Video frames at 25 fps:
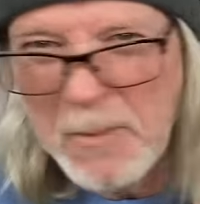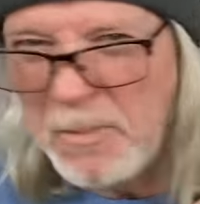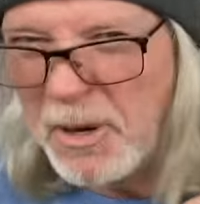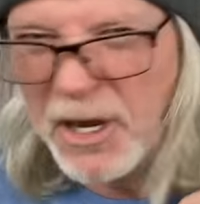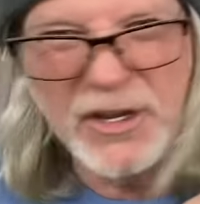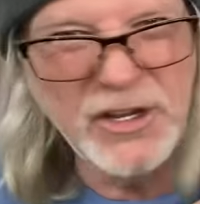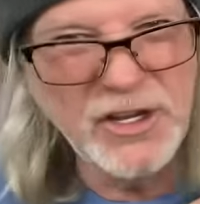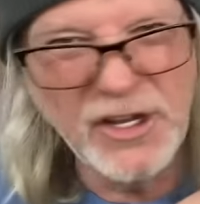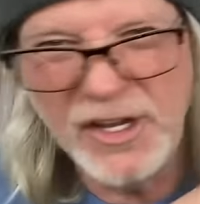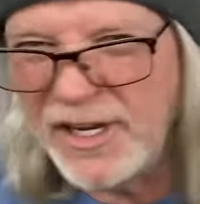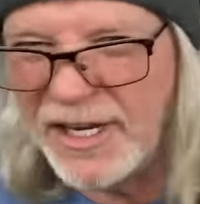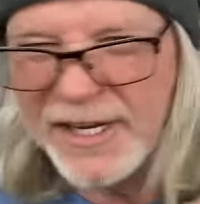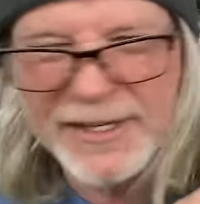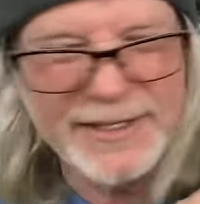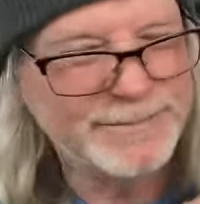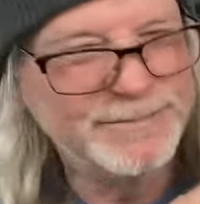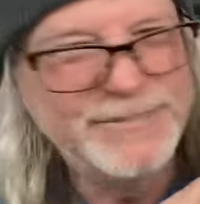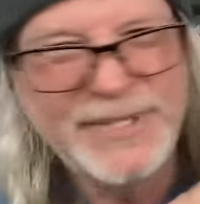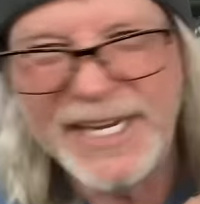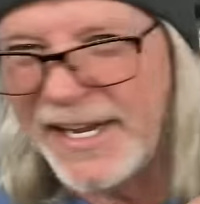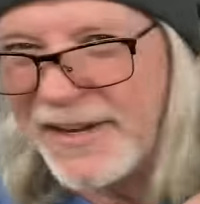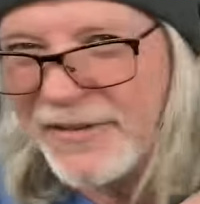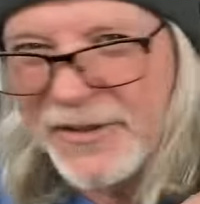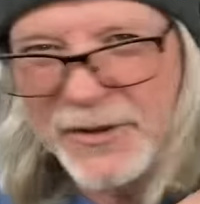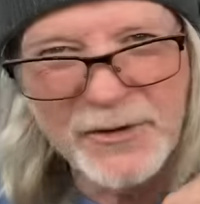But
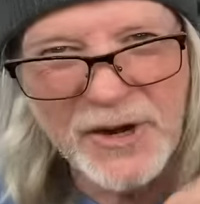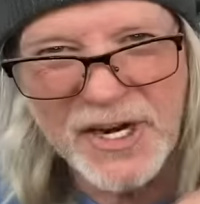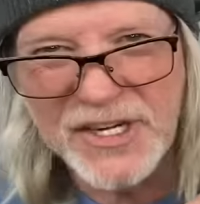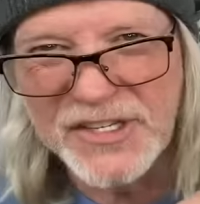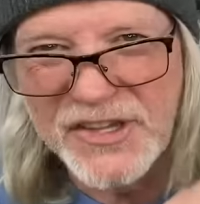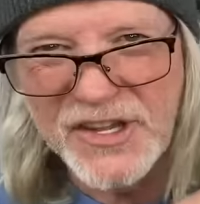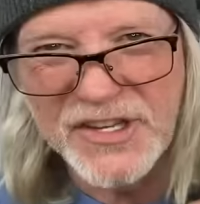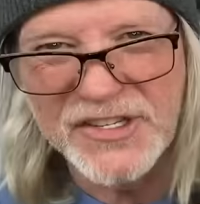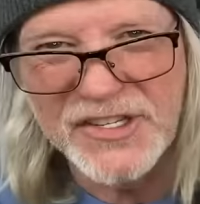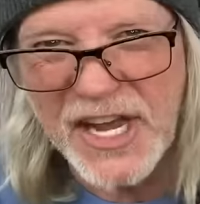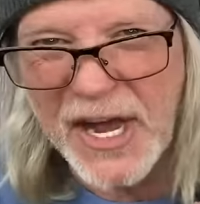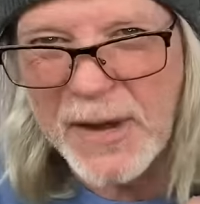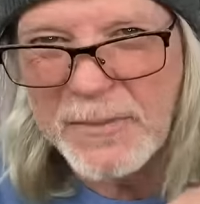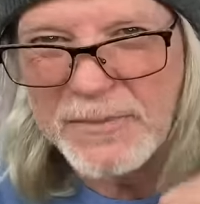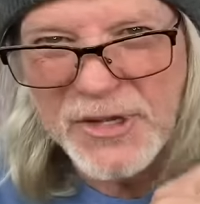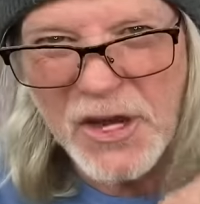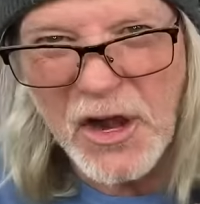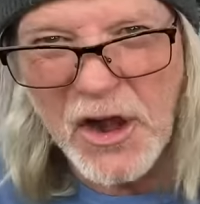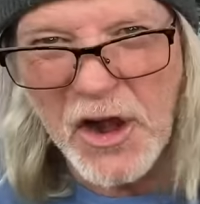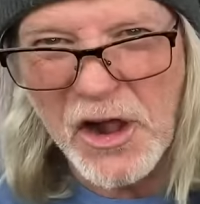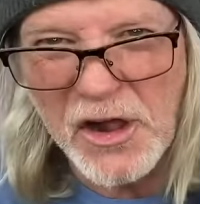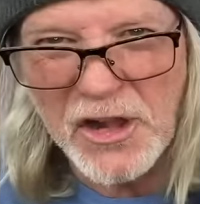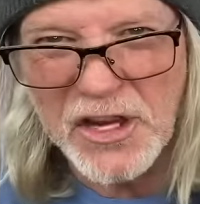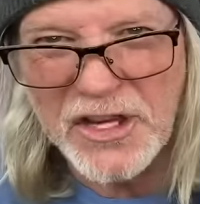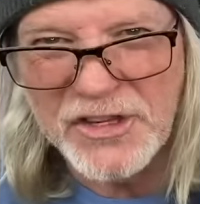yeah, the rest of this album's
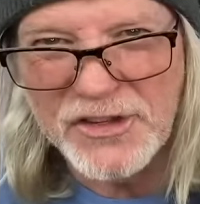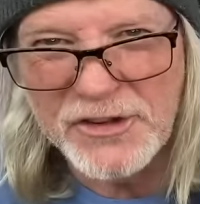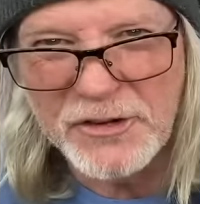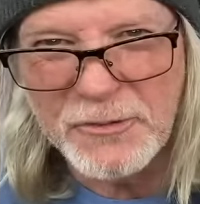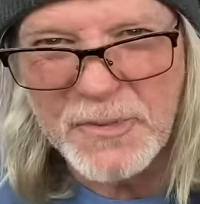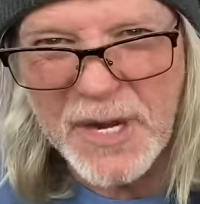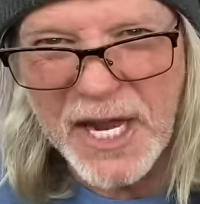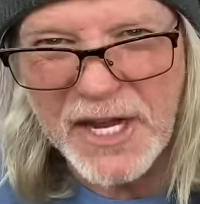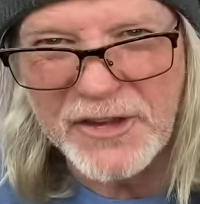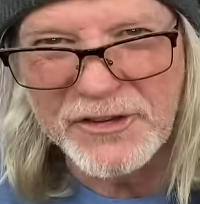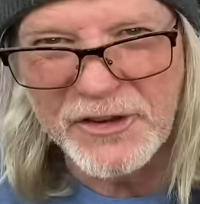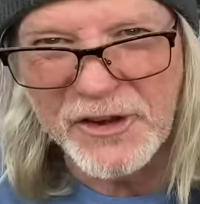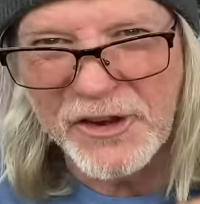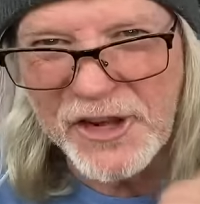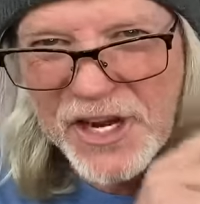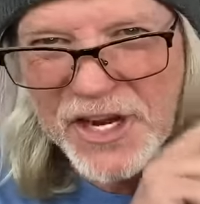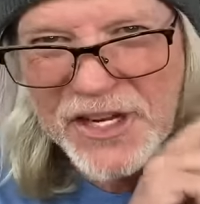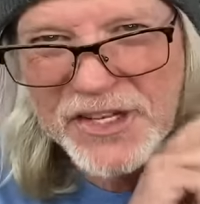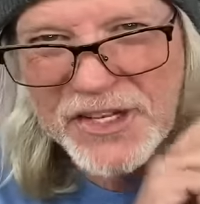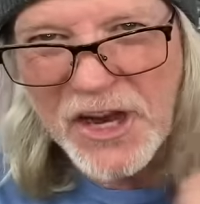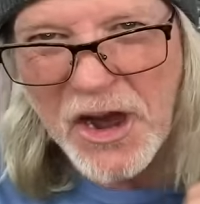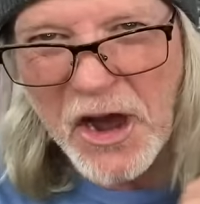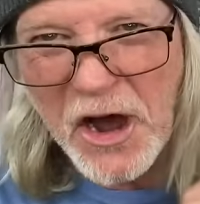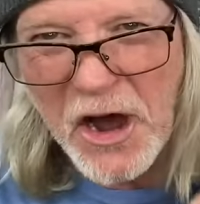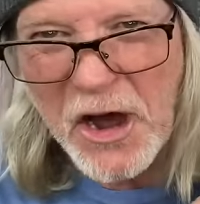all instrumental, and
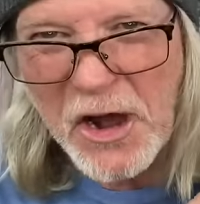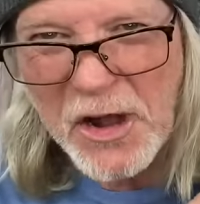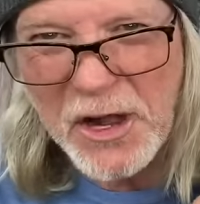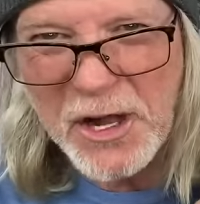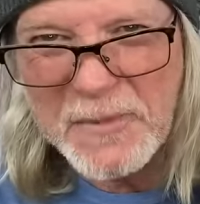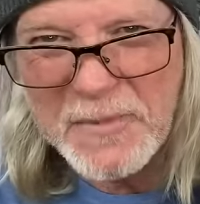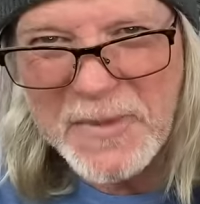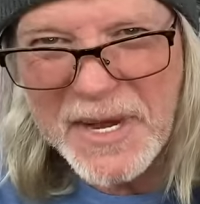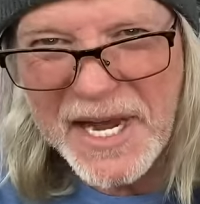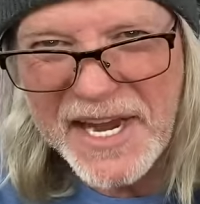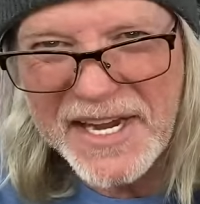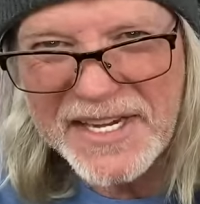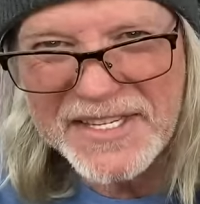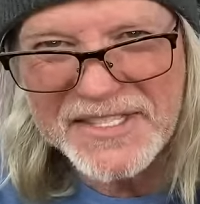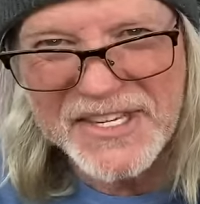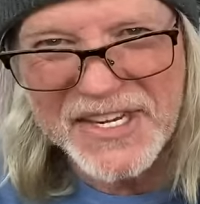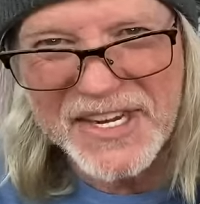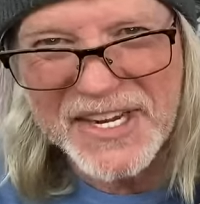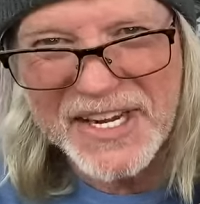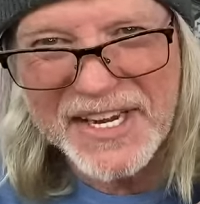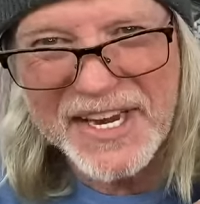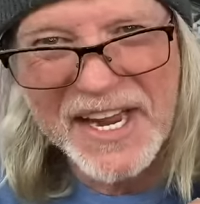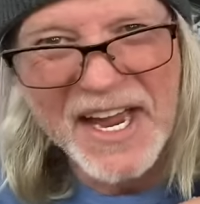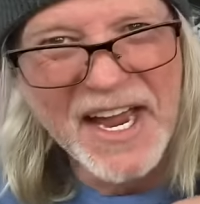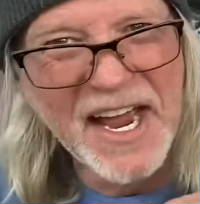it's all
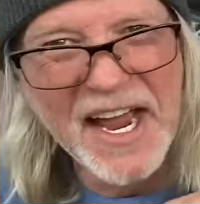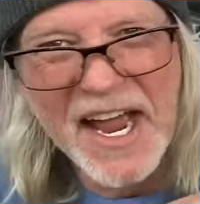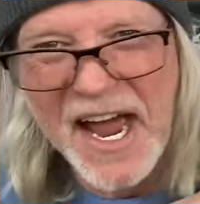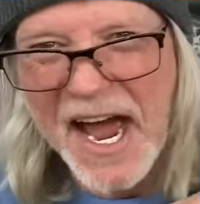amazing.